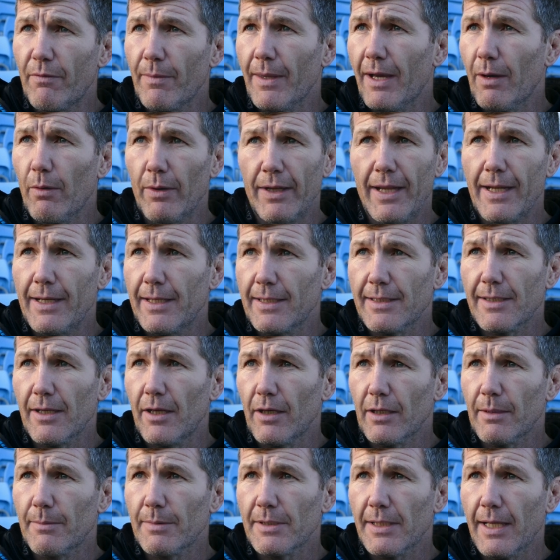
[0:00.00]
that in any
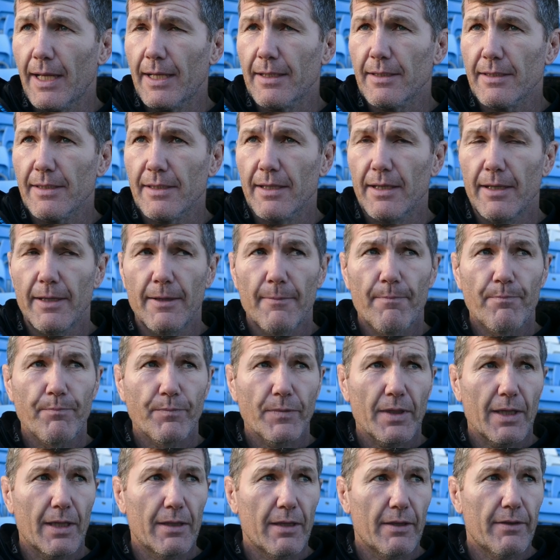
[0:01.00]
circumstance.
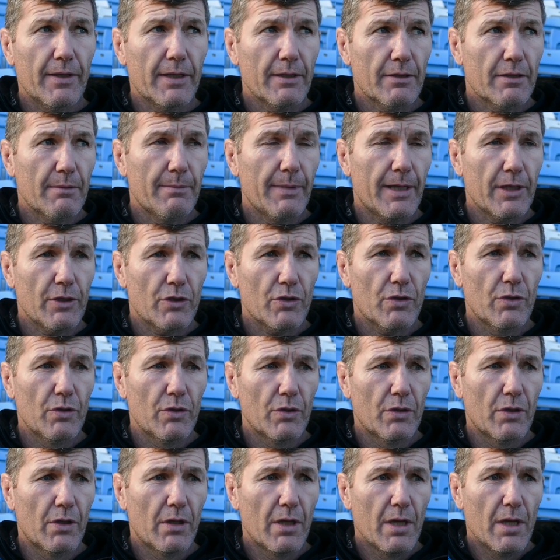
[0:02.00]
And I think to make
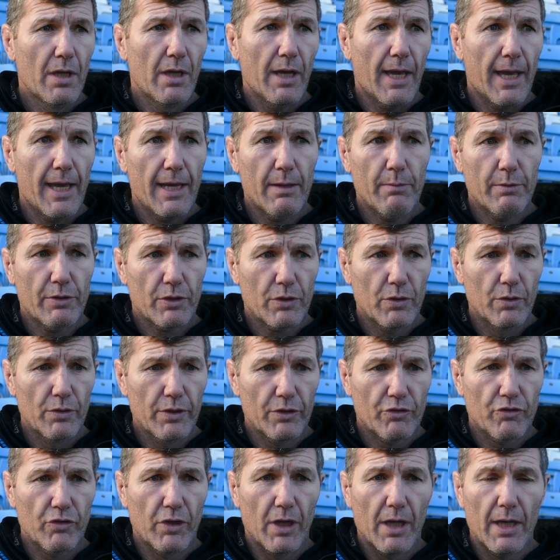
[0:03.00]
sure, A, we scored the
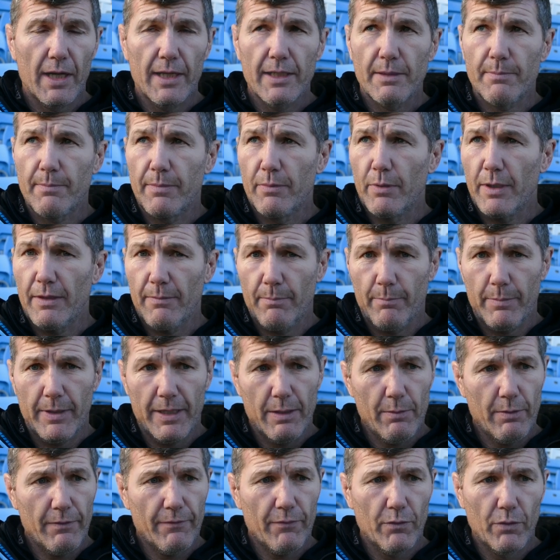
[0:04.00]
tries, B,
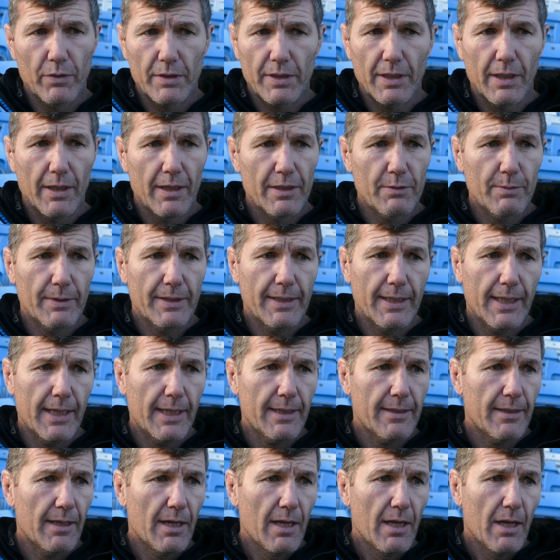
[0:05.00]
we fought as hard as we
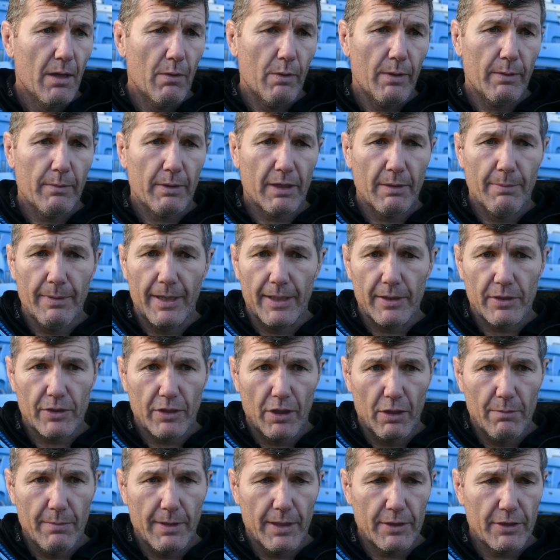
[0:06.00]
did, we committed
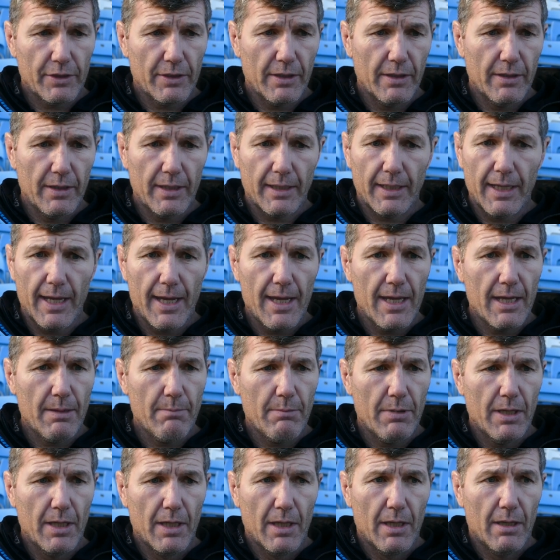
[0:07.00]
so much to the game,
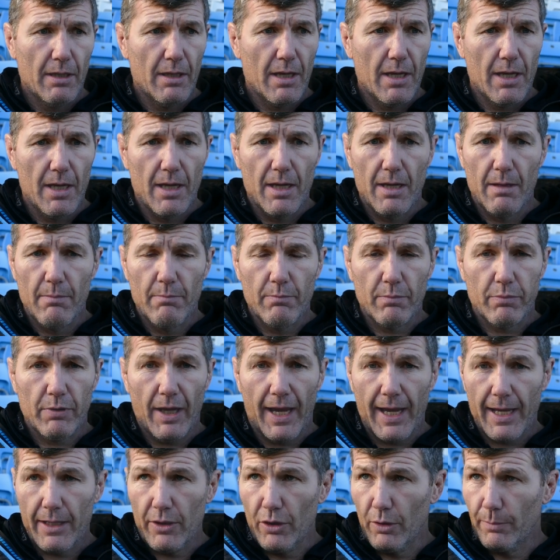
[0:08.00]

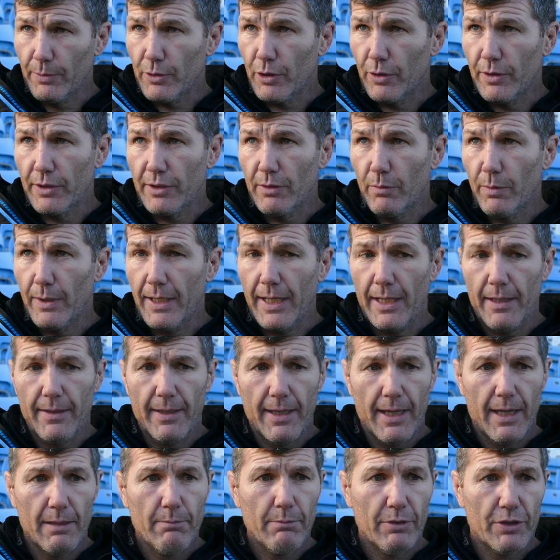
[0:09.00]
had the opportunity to win it at
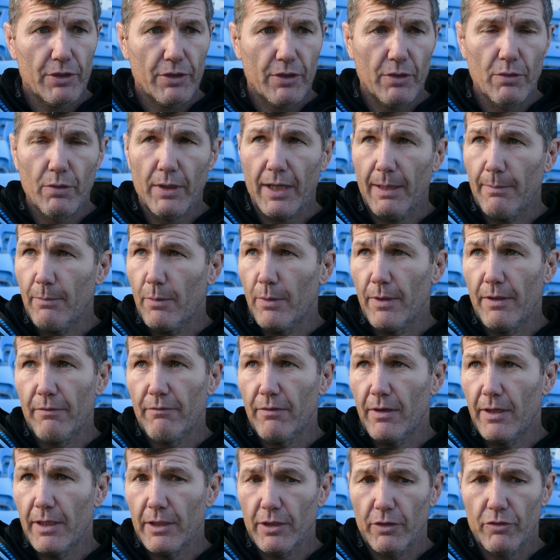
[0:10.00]
the end, but still came with a
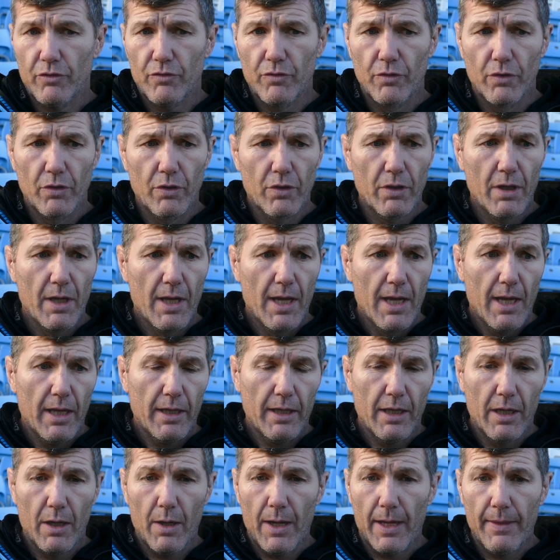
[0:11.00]
very good draw.
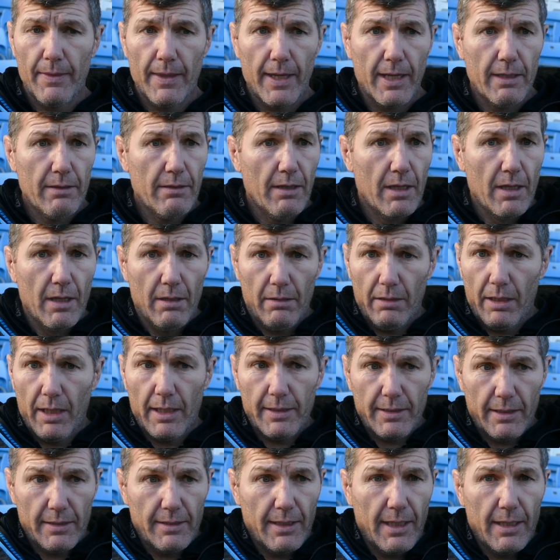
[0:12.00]
You know, and then,
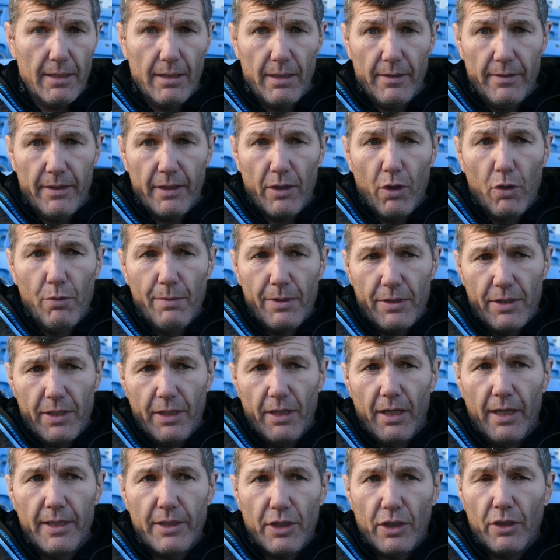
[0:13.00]
as I say, almost the
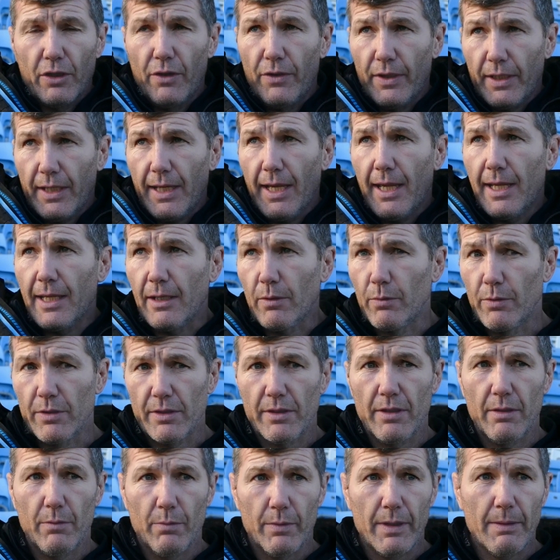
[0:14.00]
icing on the cake was
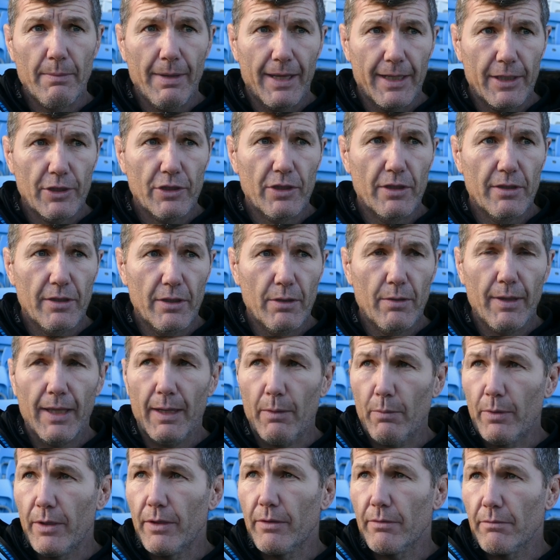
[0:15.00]
that we managed to do
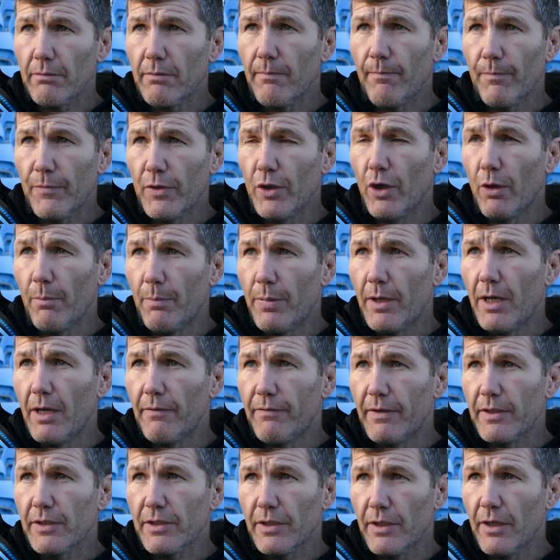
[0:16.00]
that with not
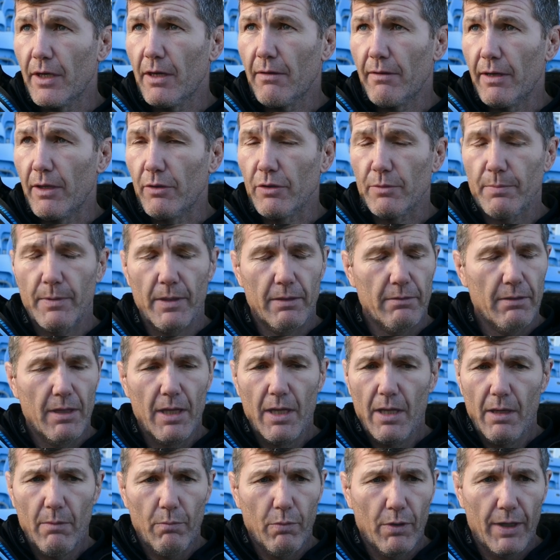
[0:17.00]
perfect scenarios, but
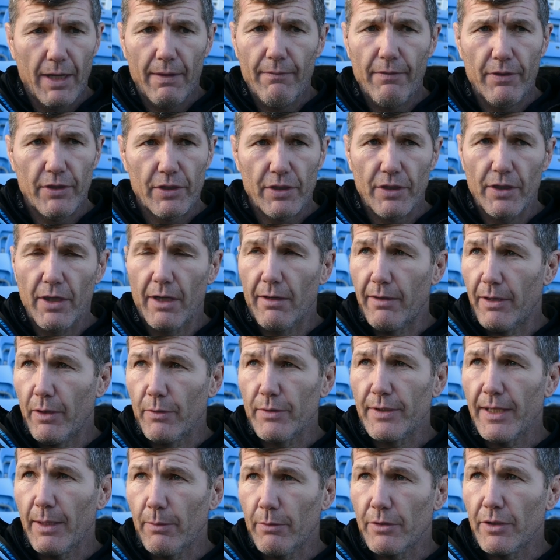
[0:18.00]
whatever the
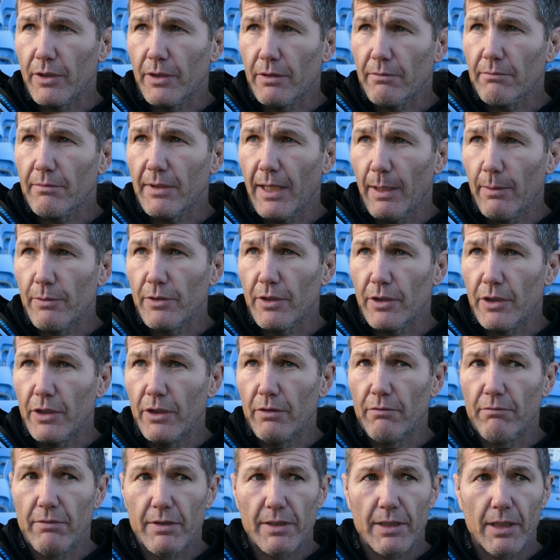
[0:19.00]
scenarios, that was a
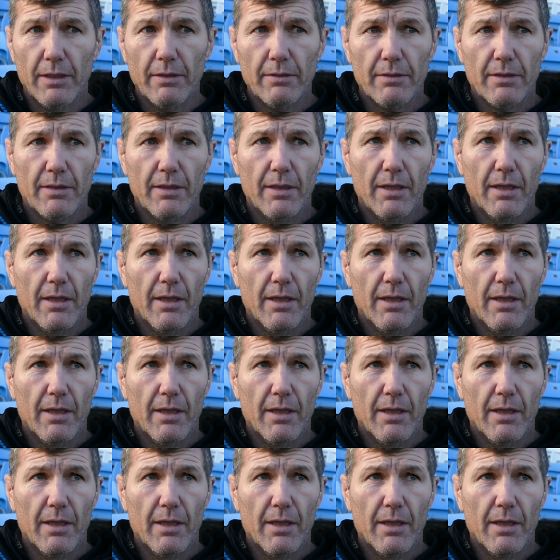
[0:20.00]
good result.